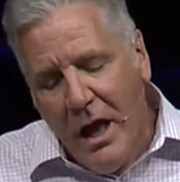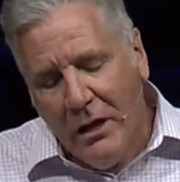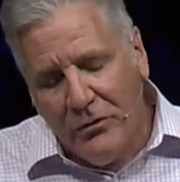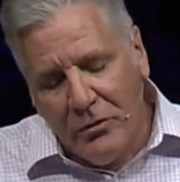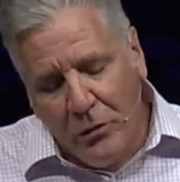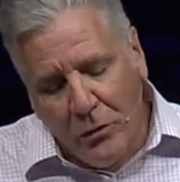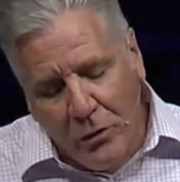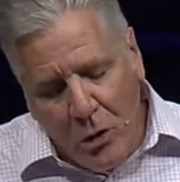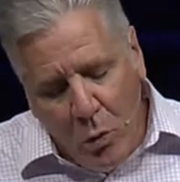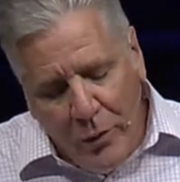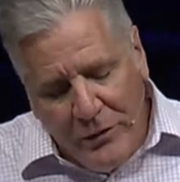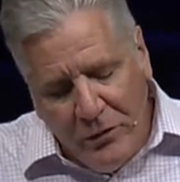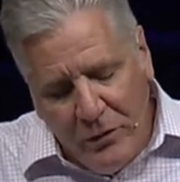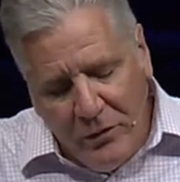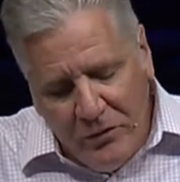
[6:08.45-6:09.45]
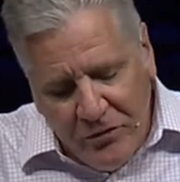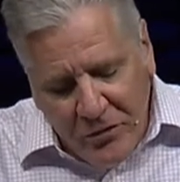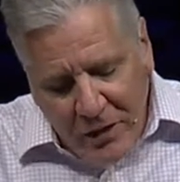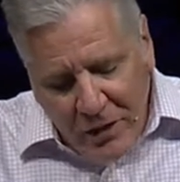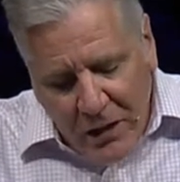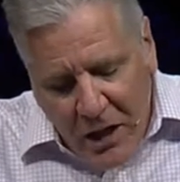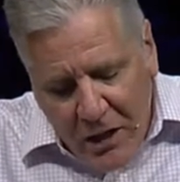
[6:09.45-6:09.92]
And so they're going to these
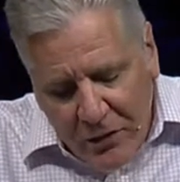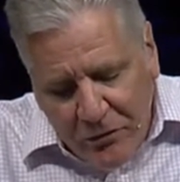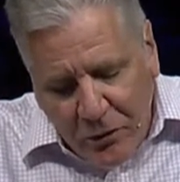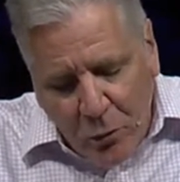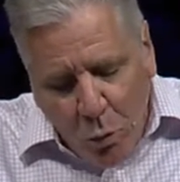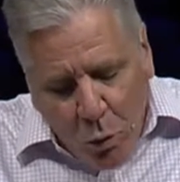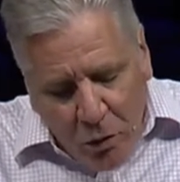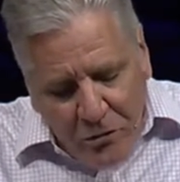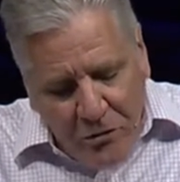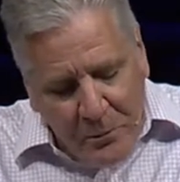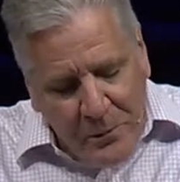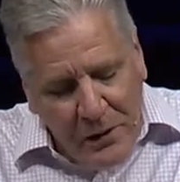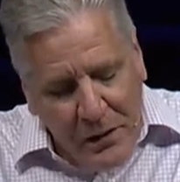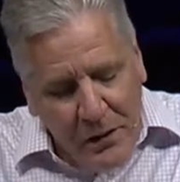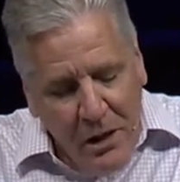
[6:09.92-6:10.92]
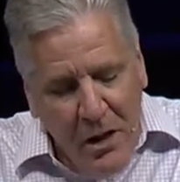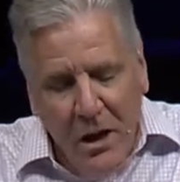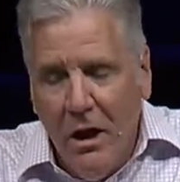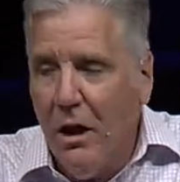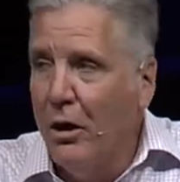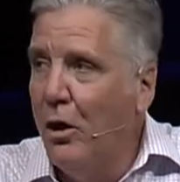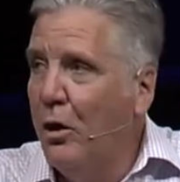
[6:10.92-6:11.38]
synagogues and worshiping
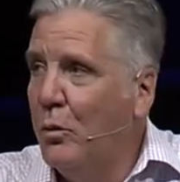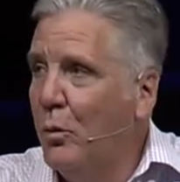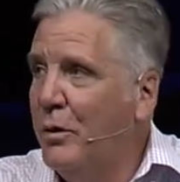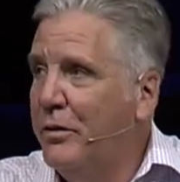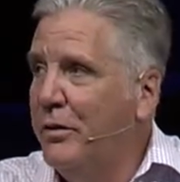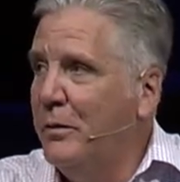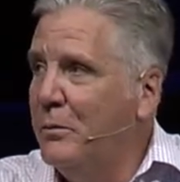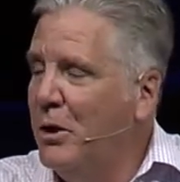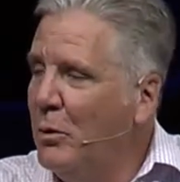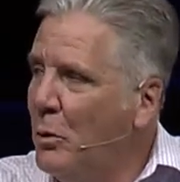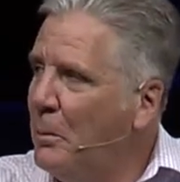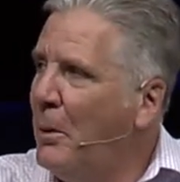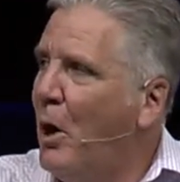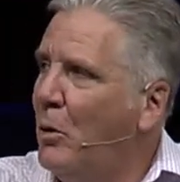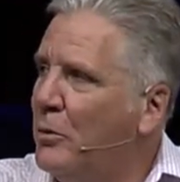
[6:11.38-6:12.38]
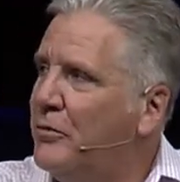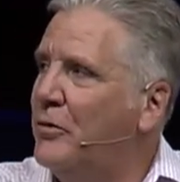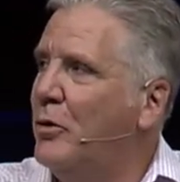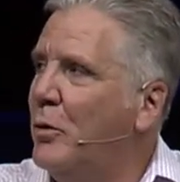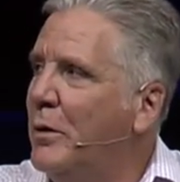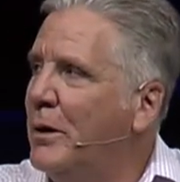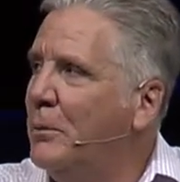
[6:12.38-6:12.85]
along with them. You know what Paul
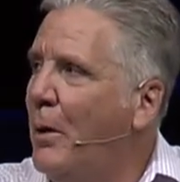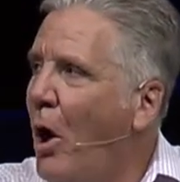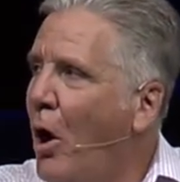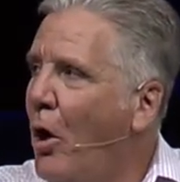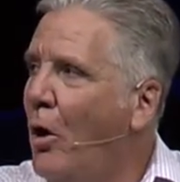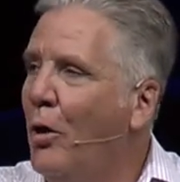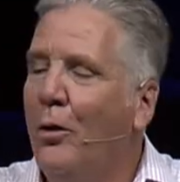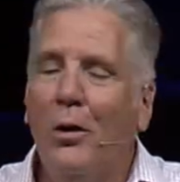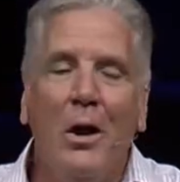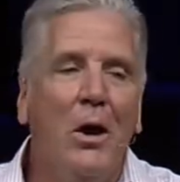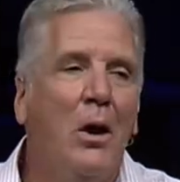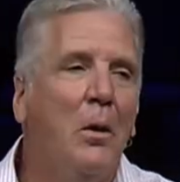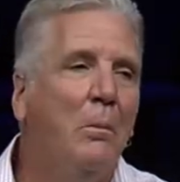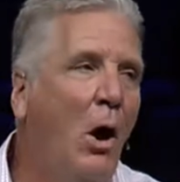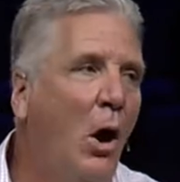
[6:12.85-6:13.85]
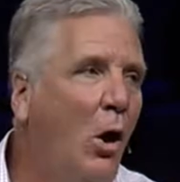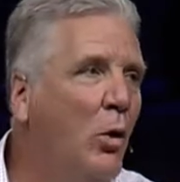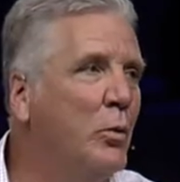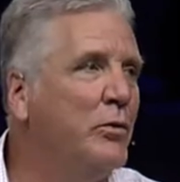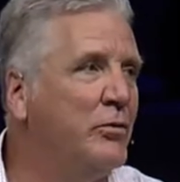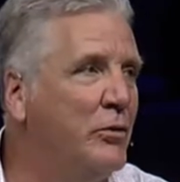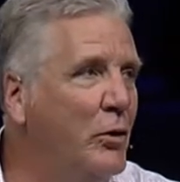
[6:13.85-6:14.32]
was doing? Paul
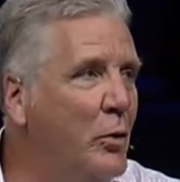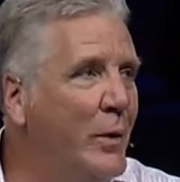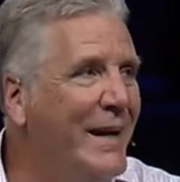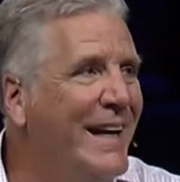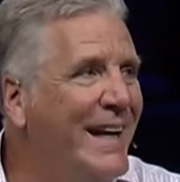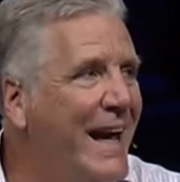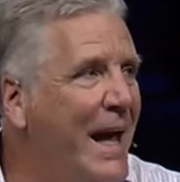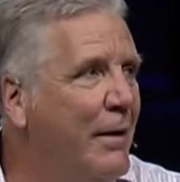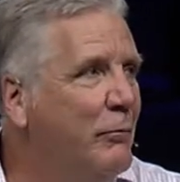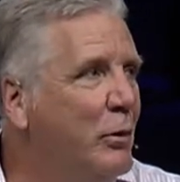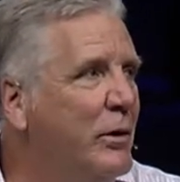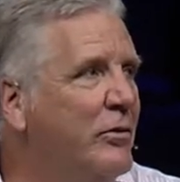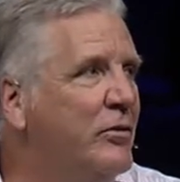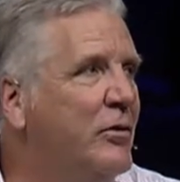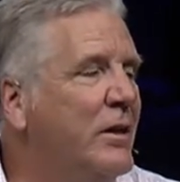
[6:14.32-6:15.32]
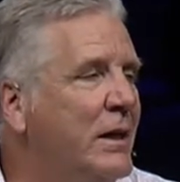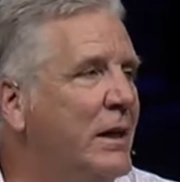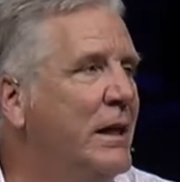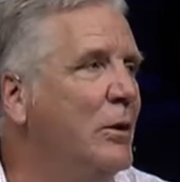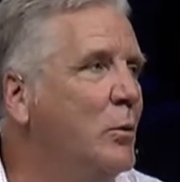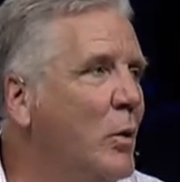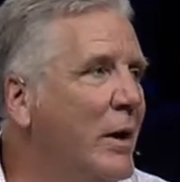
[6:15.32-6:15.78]
was doing, in every
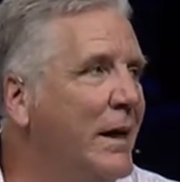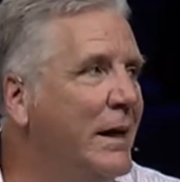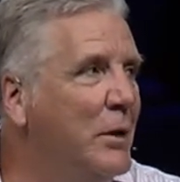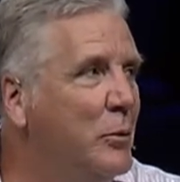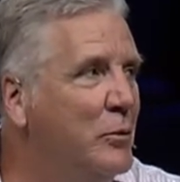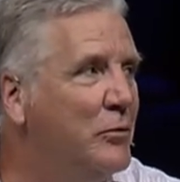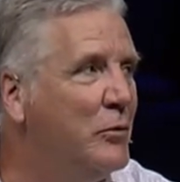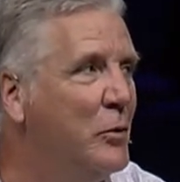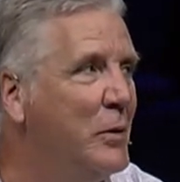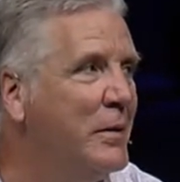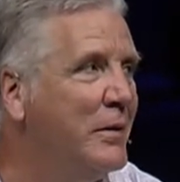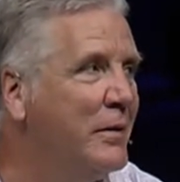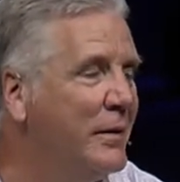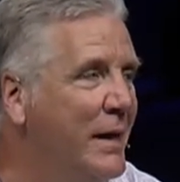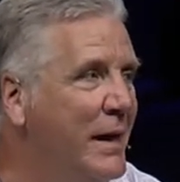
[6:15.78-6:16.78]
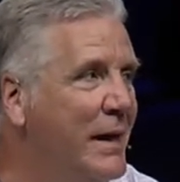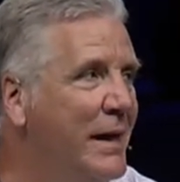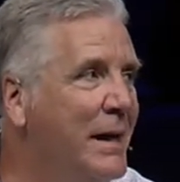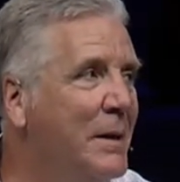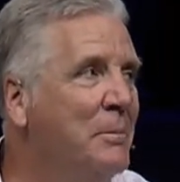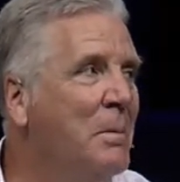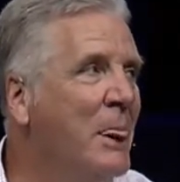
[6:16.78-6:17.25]
city he went, he was doing the
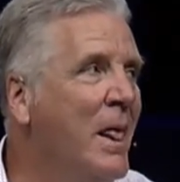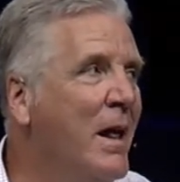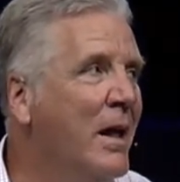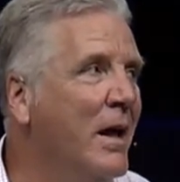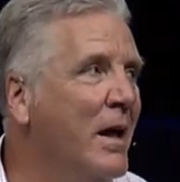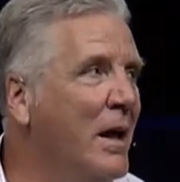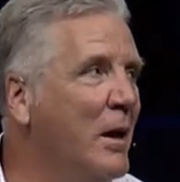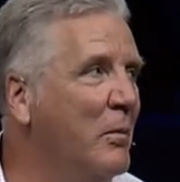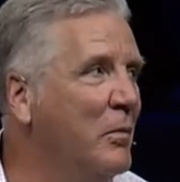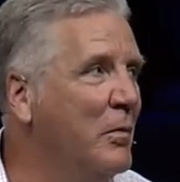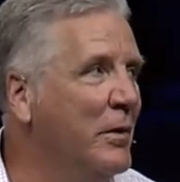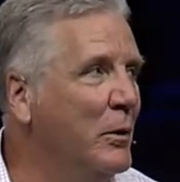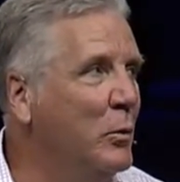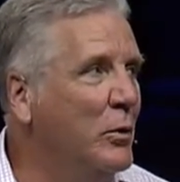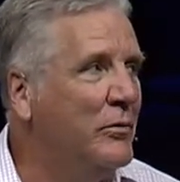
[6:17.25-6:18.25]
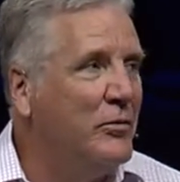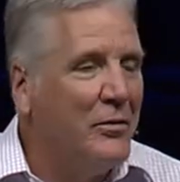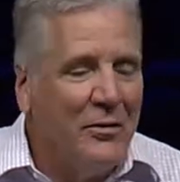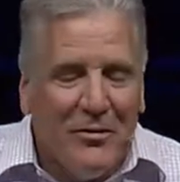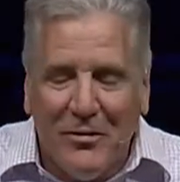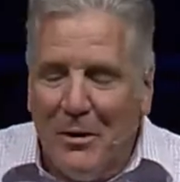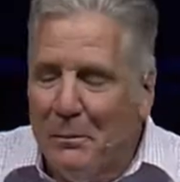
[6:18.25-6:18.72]
thing that was
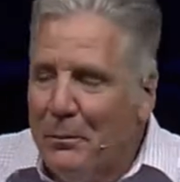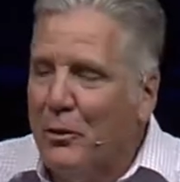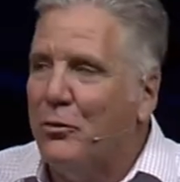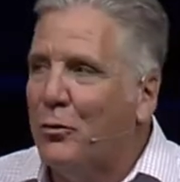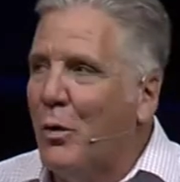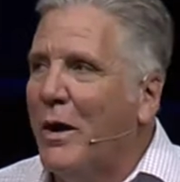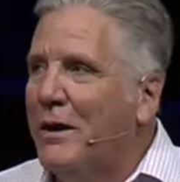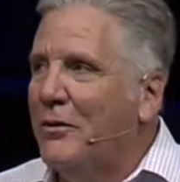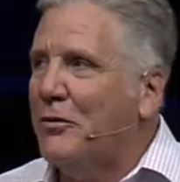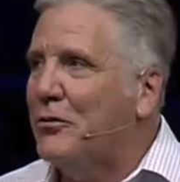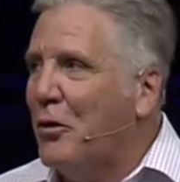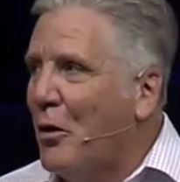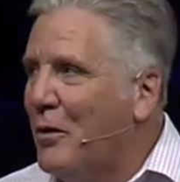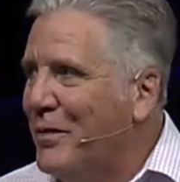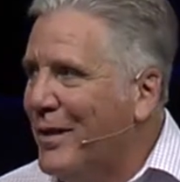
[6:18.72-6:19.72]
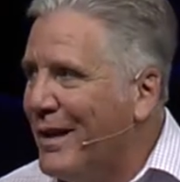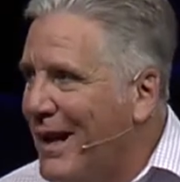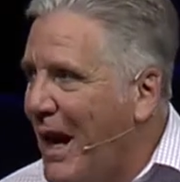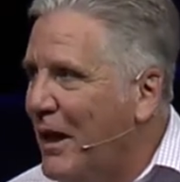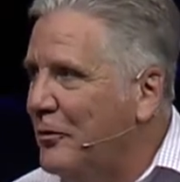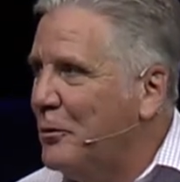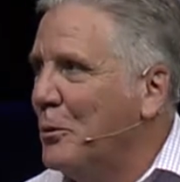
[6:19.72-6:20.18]
the simplest way to start the
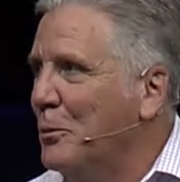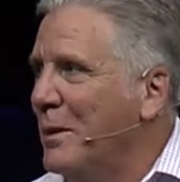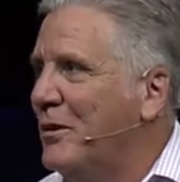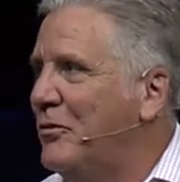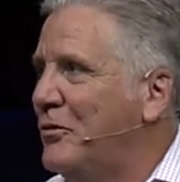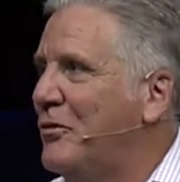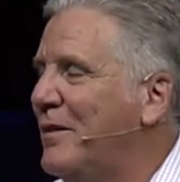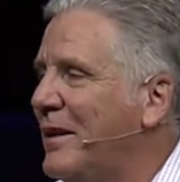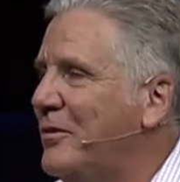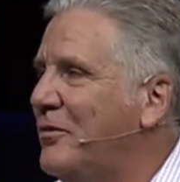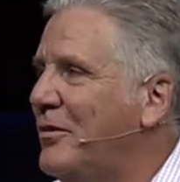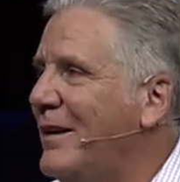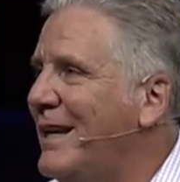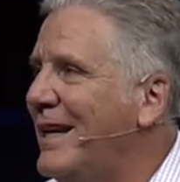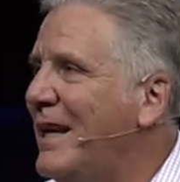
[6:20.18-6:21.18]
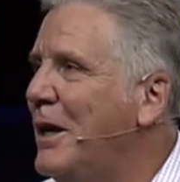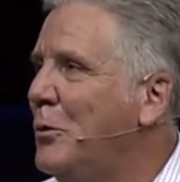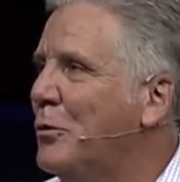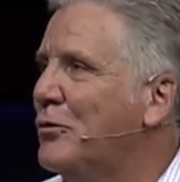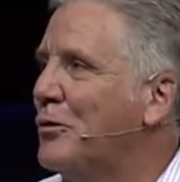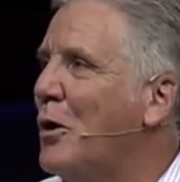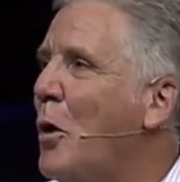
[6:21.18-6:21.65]
gospel message in that city.
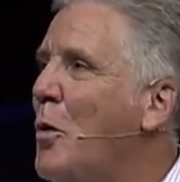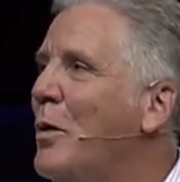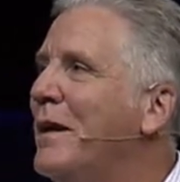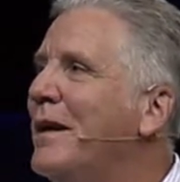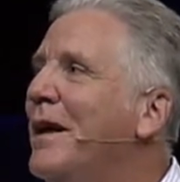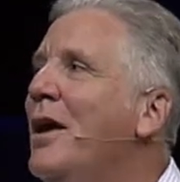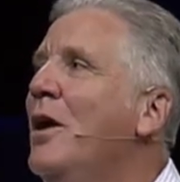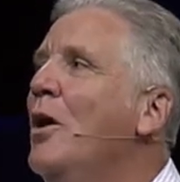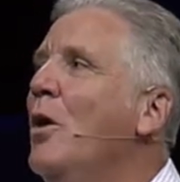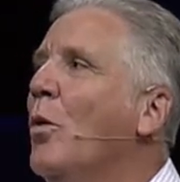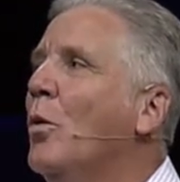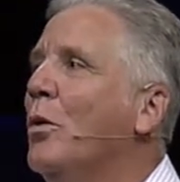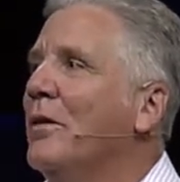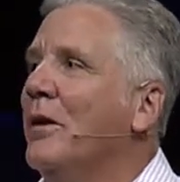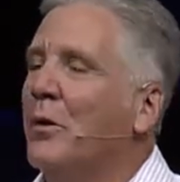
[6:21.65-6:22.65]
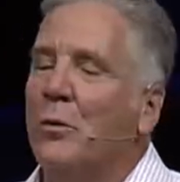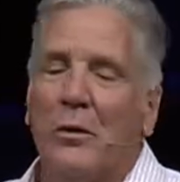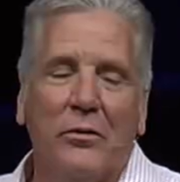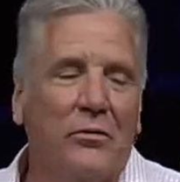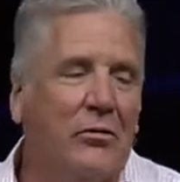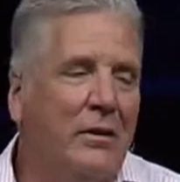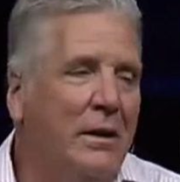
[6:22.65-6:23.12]
He was going where there
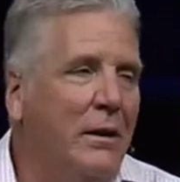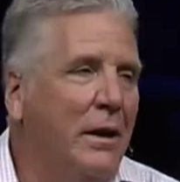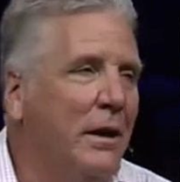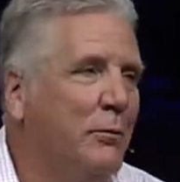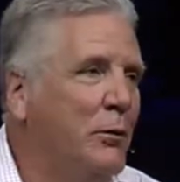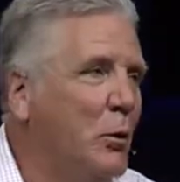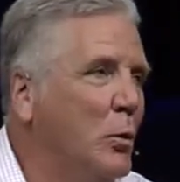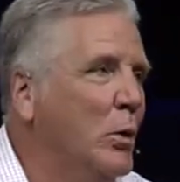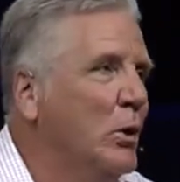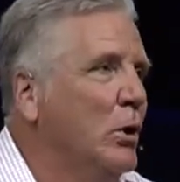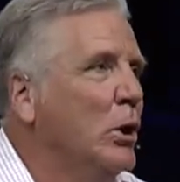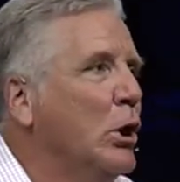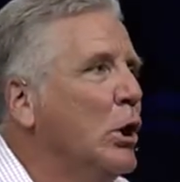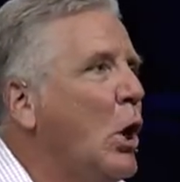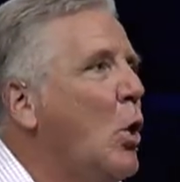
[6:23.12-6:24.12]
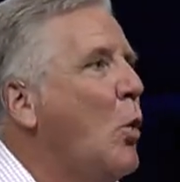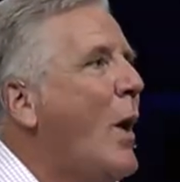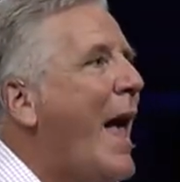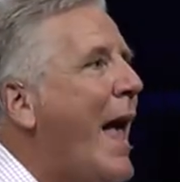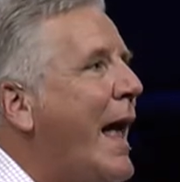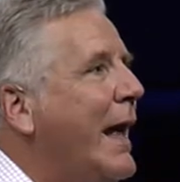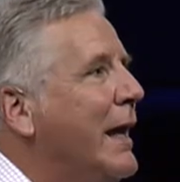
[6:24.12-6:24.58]
was, if you will,
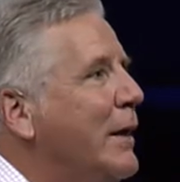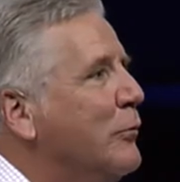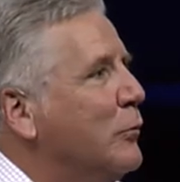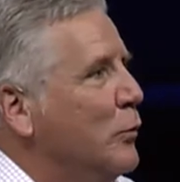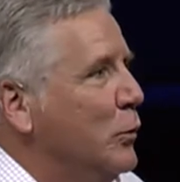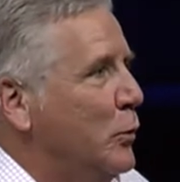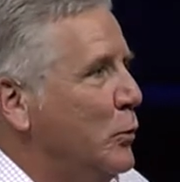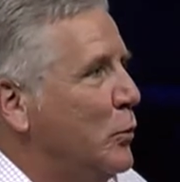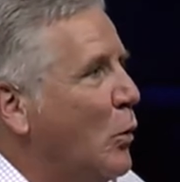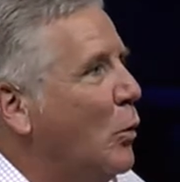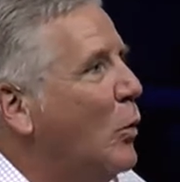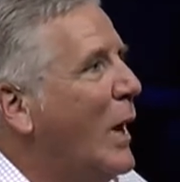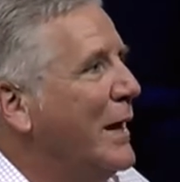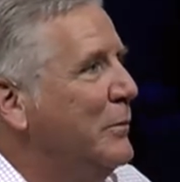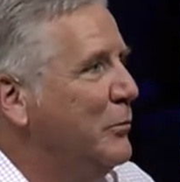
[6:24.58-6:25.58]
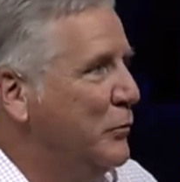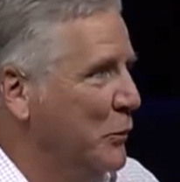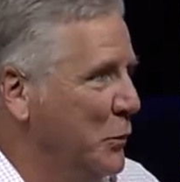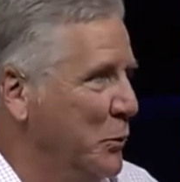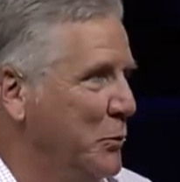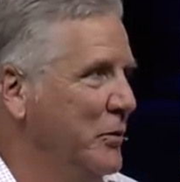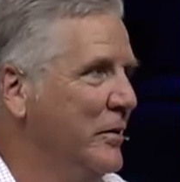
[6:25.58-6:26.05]
low-hanging fruit or ripe
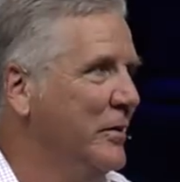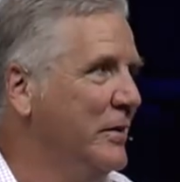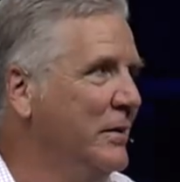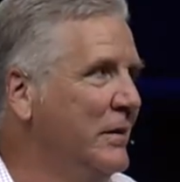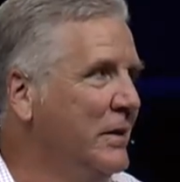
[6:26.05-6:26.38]
fruit.